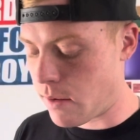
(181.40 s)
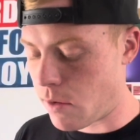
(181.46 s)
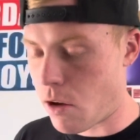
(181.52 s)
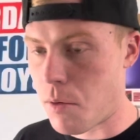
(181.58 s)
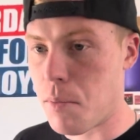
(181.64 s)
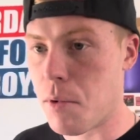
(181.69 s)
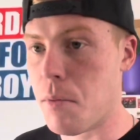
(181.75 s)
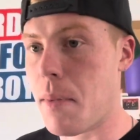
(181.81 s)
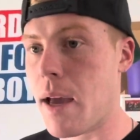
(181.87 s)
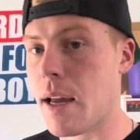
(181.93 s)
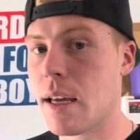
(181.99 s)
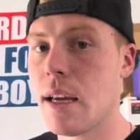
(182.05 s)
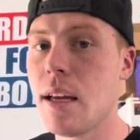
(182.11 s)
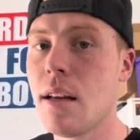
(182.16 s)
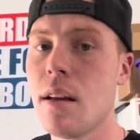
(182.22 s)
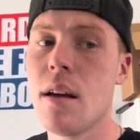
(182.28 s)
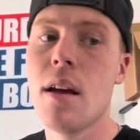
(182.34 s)
all put back
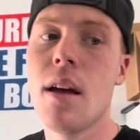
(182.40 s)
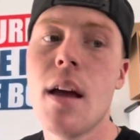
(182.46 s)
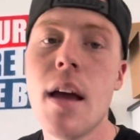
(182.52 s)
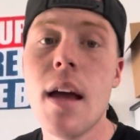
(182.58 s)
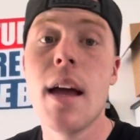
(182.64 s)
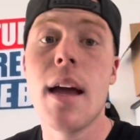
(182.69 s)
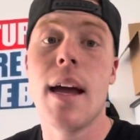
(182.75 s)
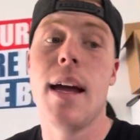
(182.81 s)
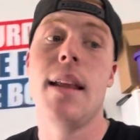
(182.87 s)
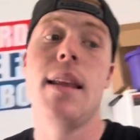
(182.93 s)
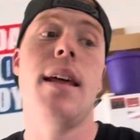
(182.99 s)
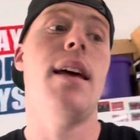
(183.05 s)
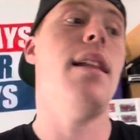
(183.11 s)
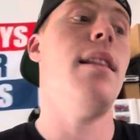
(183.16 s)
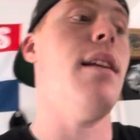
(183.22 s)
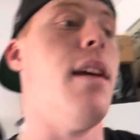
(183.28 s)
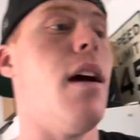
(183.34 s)
in. And then the